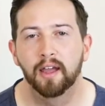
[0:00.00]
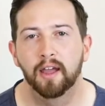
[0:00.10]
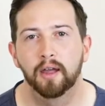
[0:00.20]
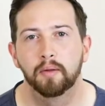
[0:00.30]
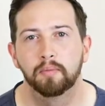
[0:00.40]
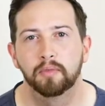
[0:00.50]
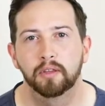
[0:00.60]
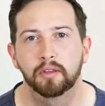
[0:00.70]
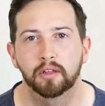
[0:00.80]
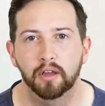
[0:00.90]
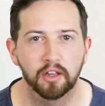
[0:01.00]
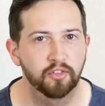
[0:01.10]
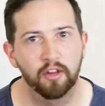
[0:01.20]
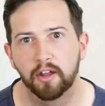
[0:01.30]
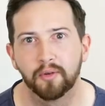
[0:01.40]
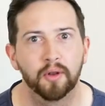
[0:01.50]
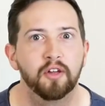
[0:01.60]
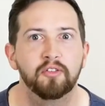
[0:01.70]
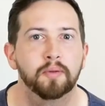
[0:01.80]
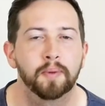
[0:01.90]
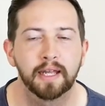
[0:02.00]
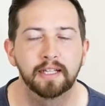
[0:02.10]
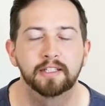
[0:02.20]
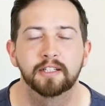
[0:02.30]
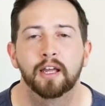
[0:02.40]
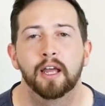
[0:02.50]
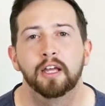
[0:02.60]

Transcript: The car's flying all over the place.